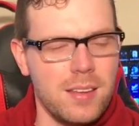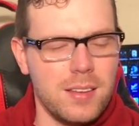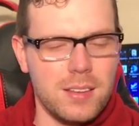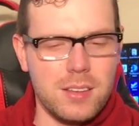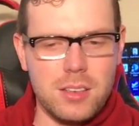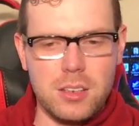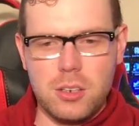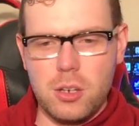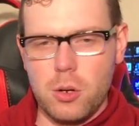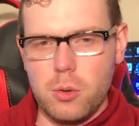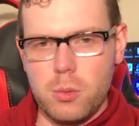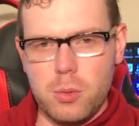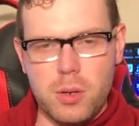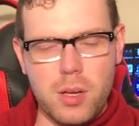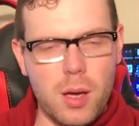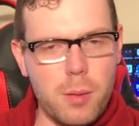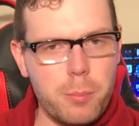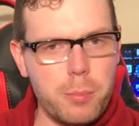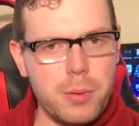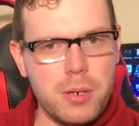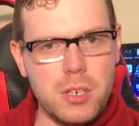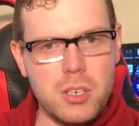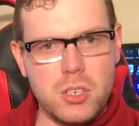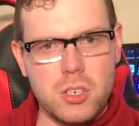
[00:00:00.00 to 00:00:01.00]
you know,
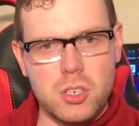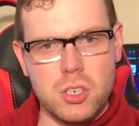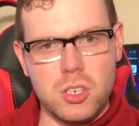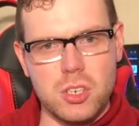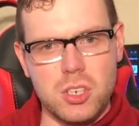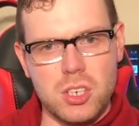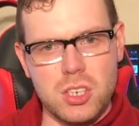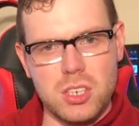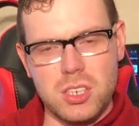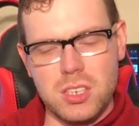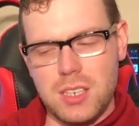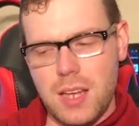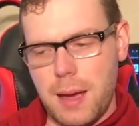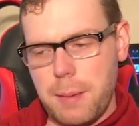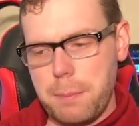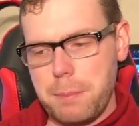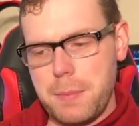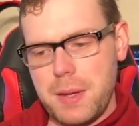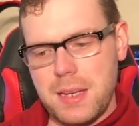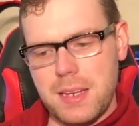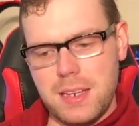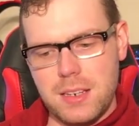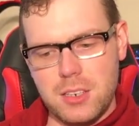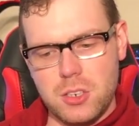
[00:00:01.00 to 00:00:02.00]
companies should just stop
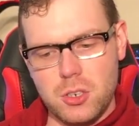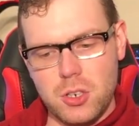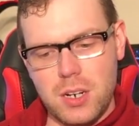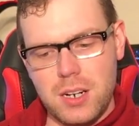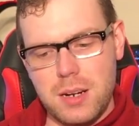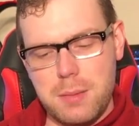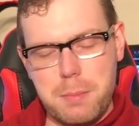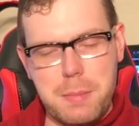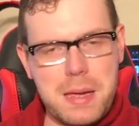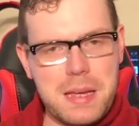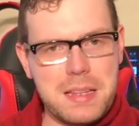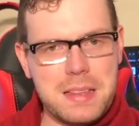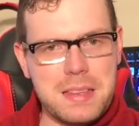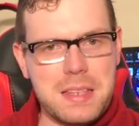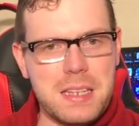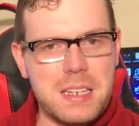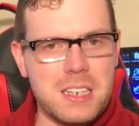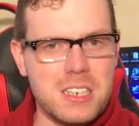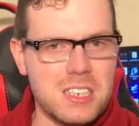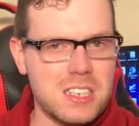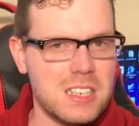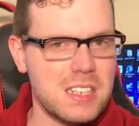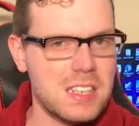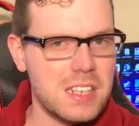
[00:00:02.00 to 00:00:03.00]
trying to make
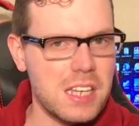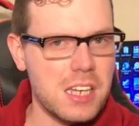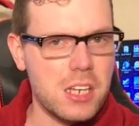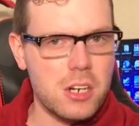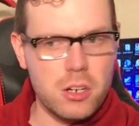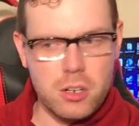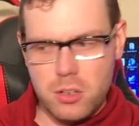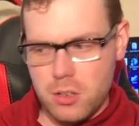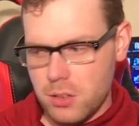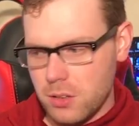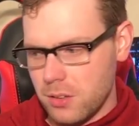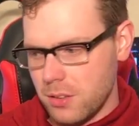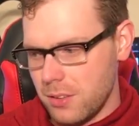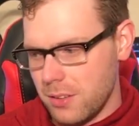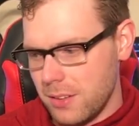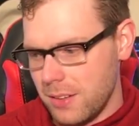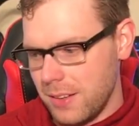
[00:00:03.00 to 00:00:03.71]
things thinner